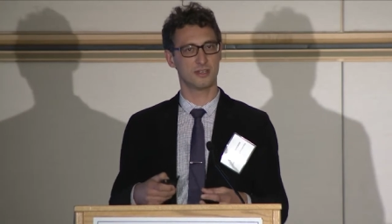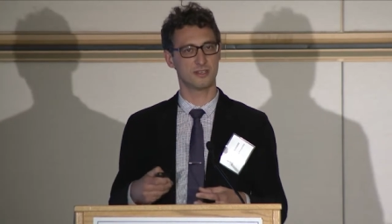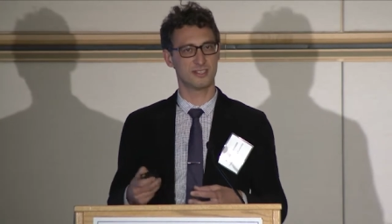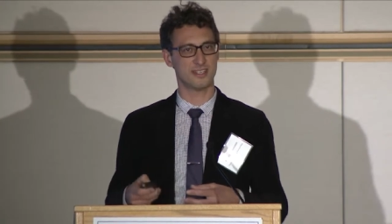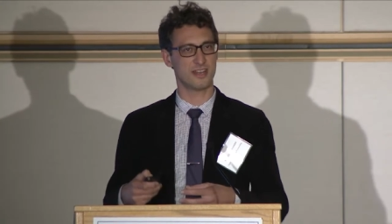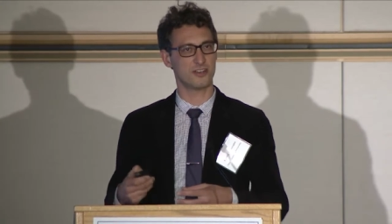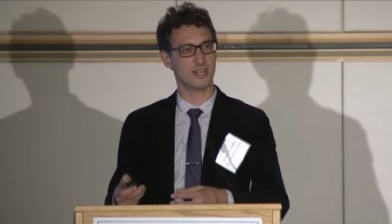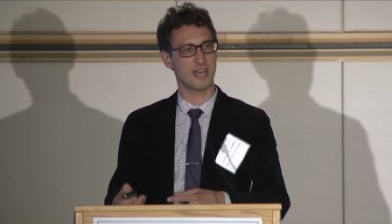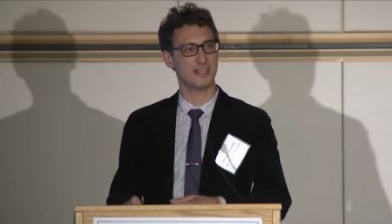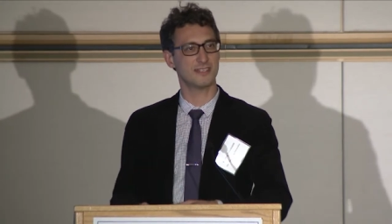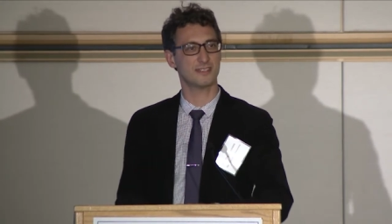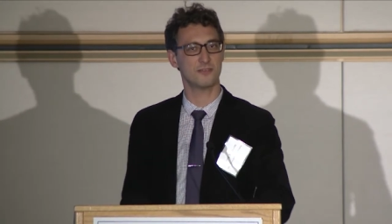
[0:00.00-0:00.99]

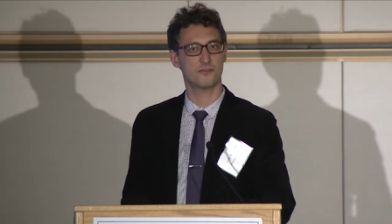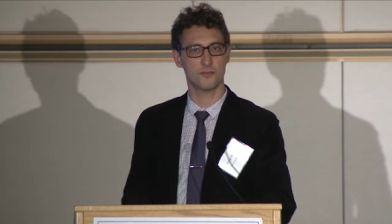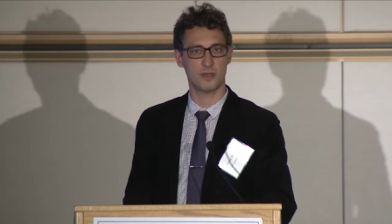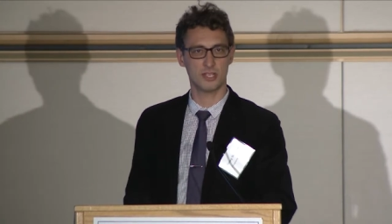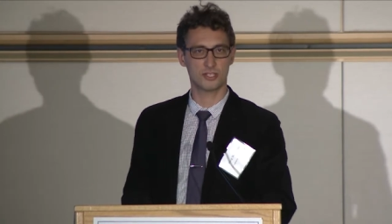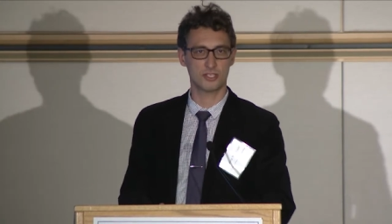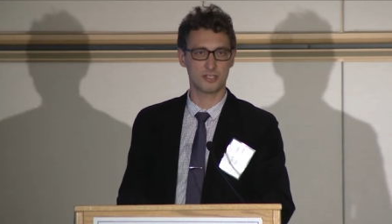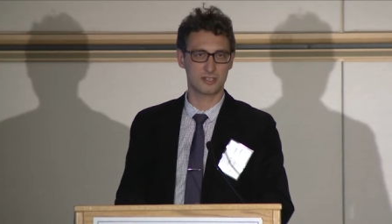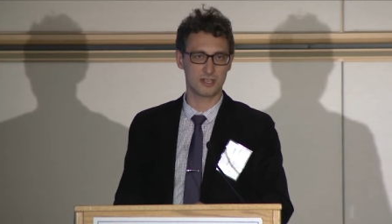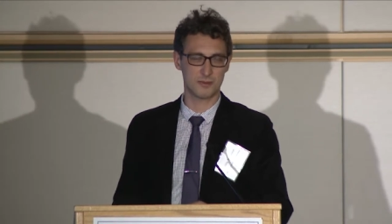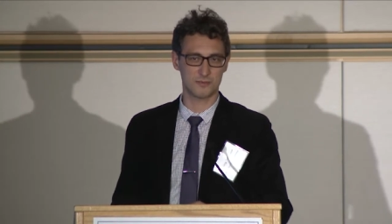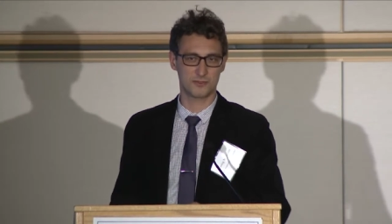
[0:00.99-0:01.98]
standardized information
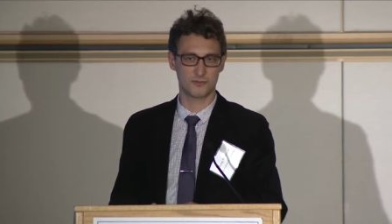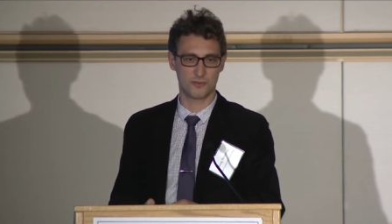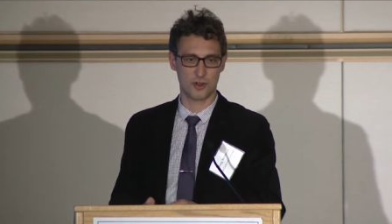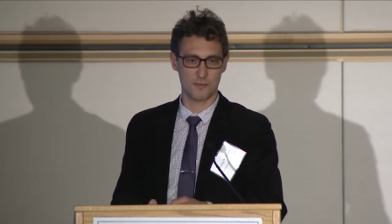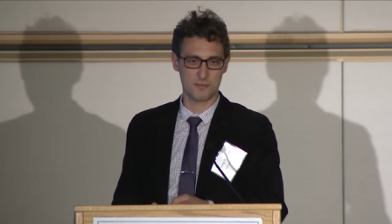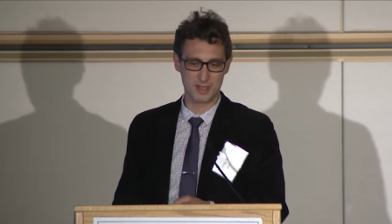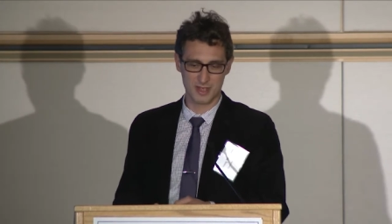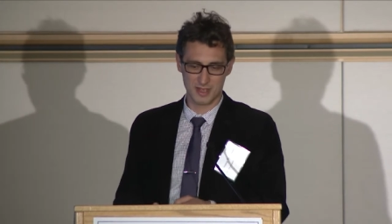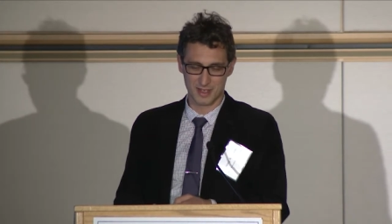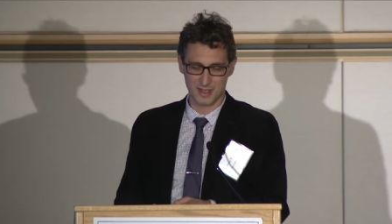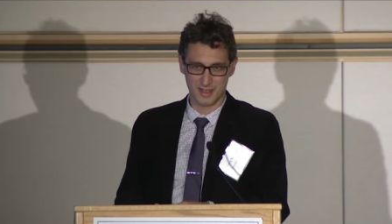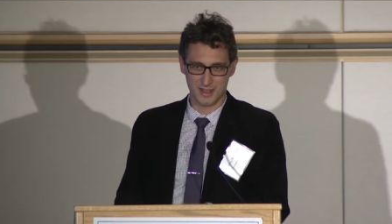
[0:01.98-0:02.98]
comes from,
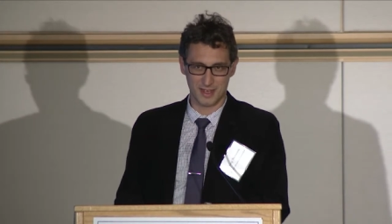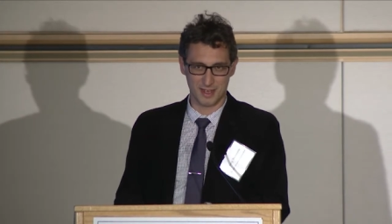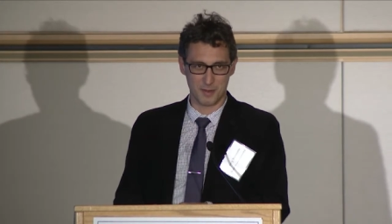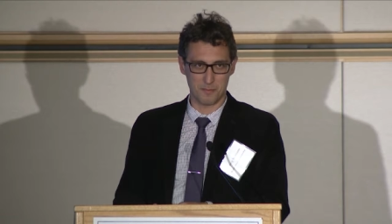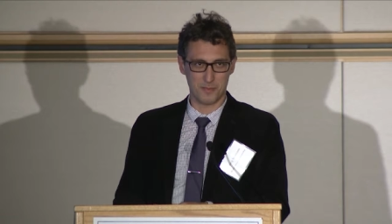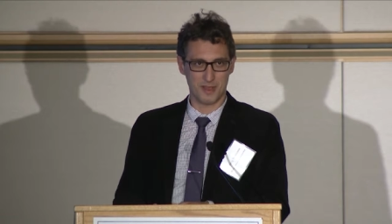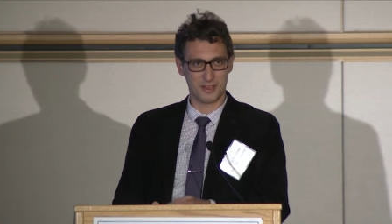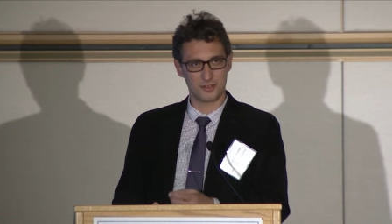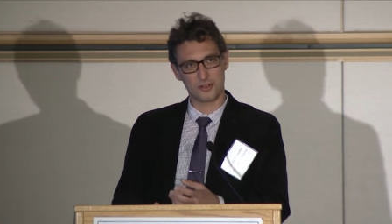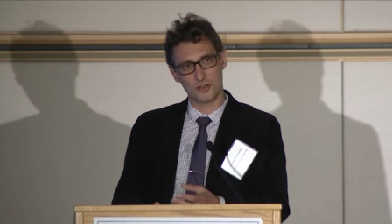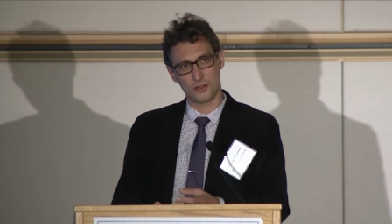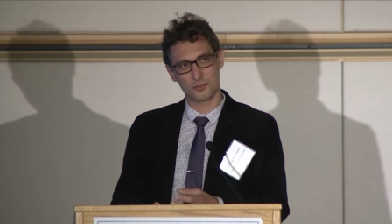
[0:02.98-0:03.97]
and you
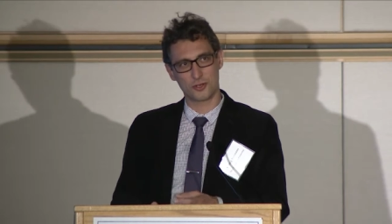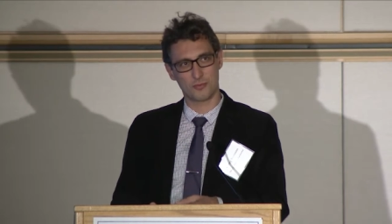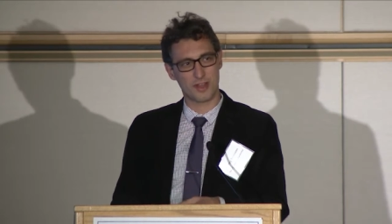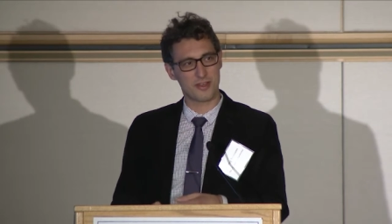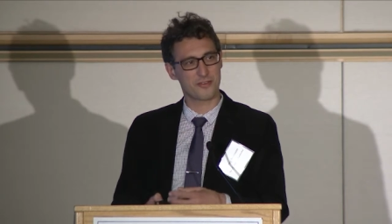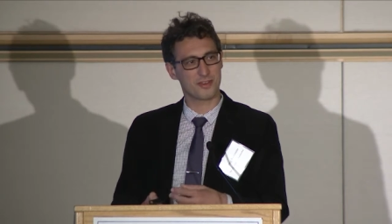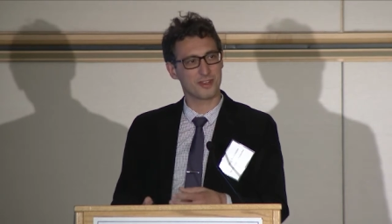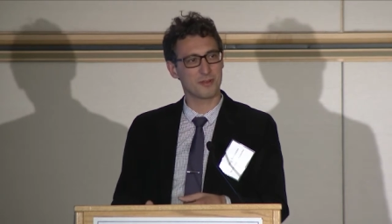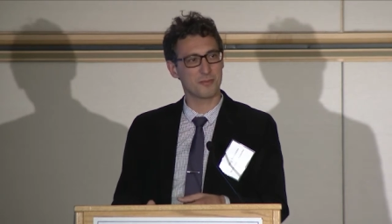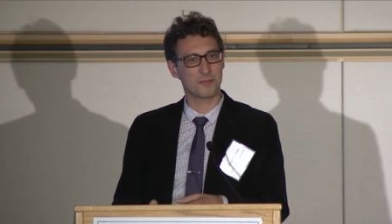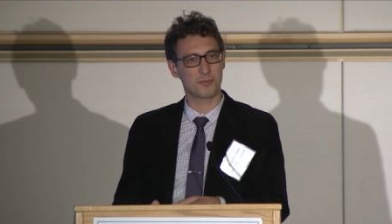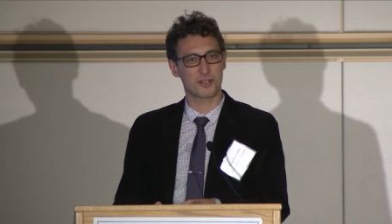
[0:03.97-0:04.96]
can hold your breath a little
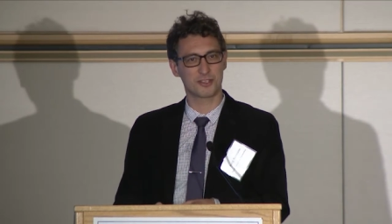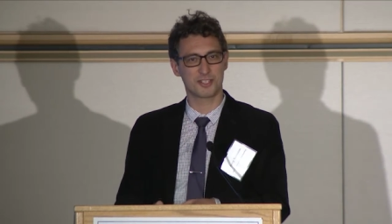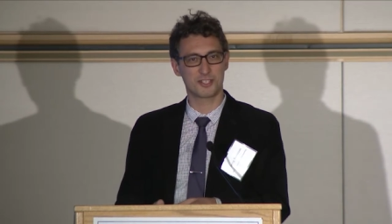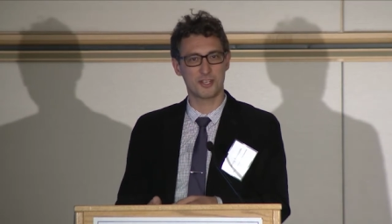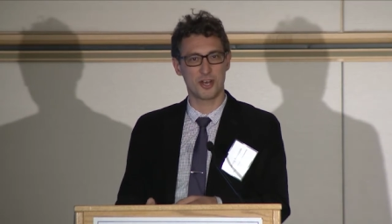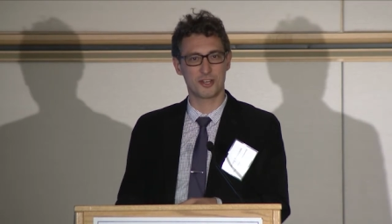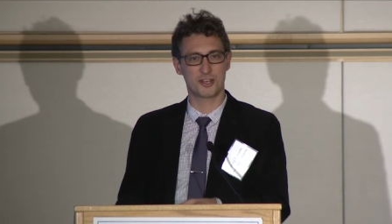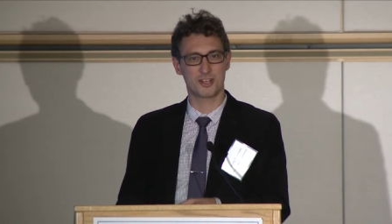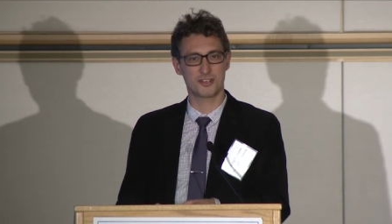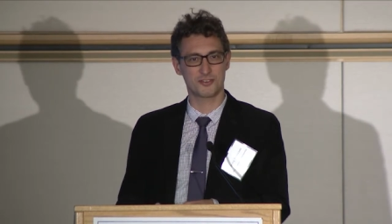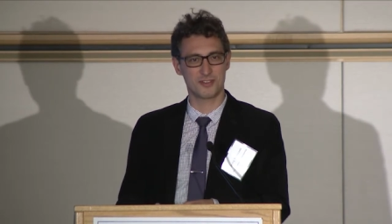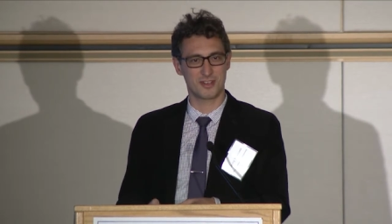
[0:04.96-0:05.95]
bit because it's not a
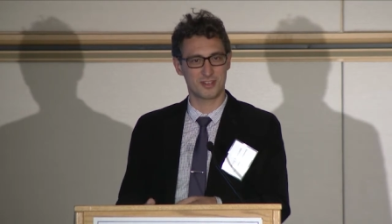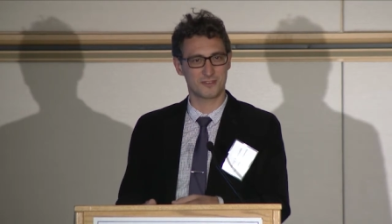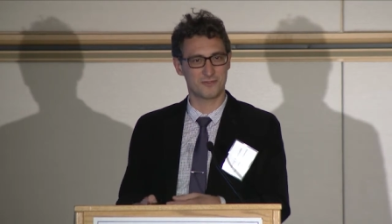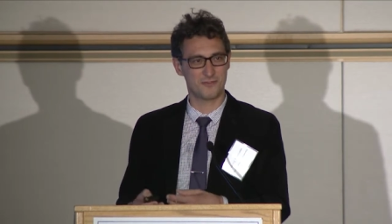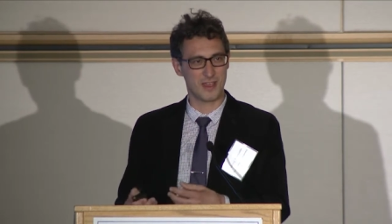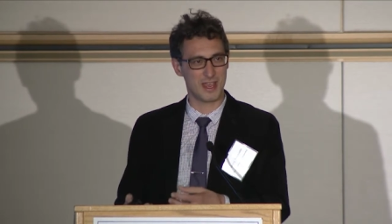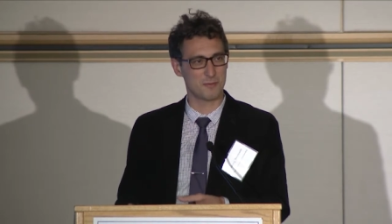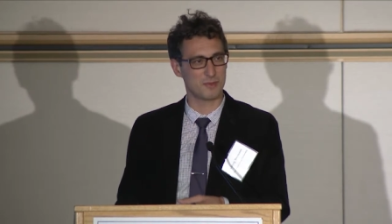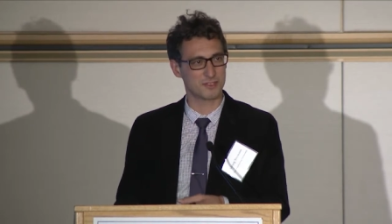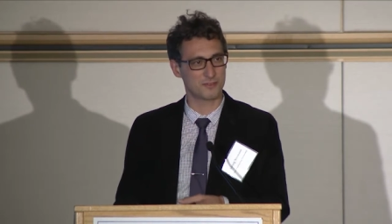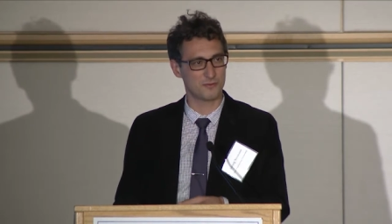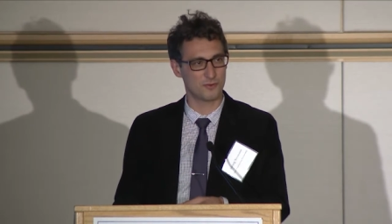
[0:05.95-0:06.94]
country that is
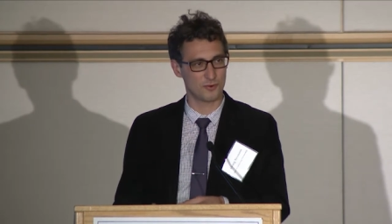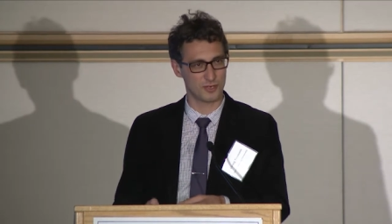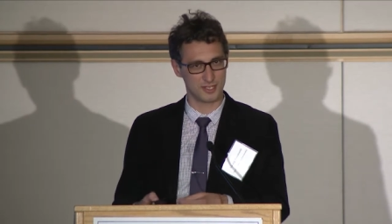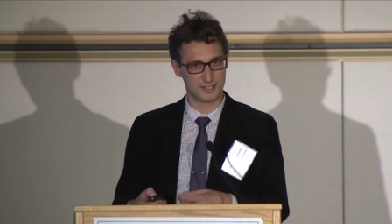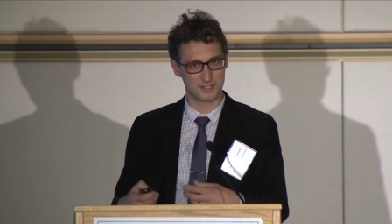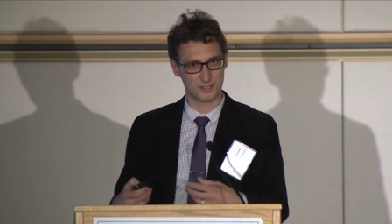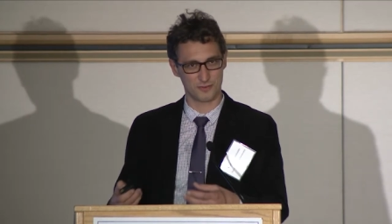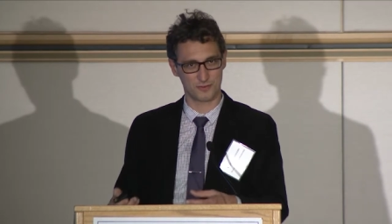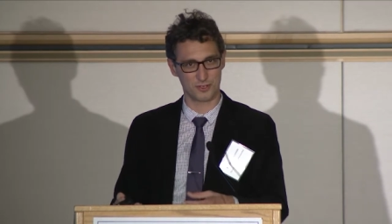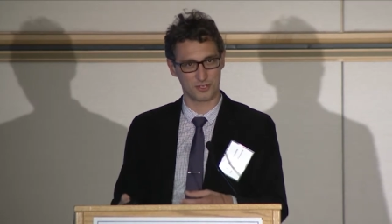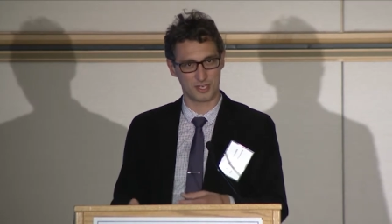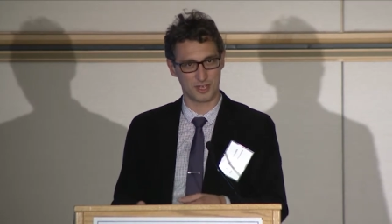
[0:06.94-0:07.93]
famous for its sort of
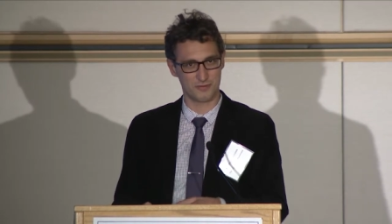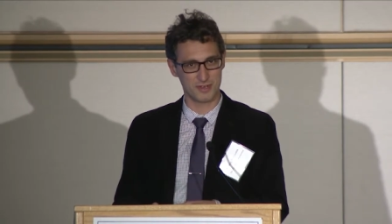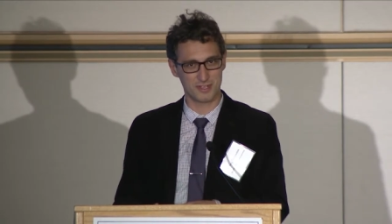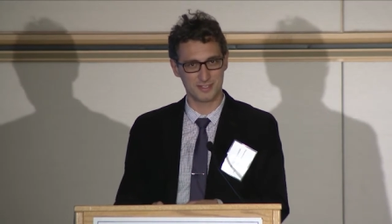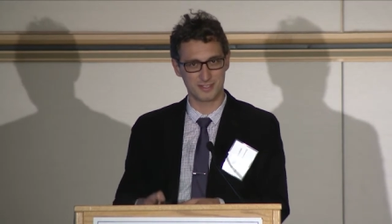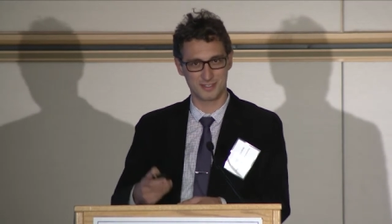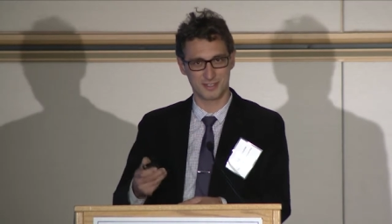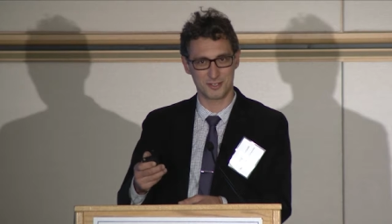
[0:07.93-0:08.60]
good governance.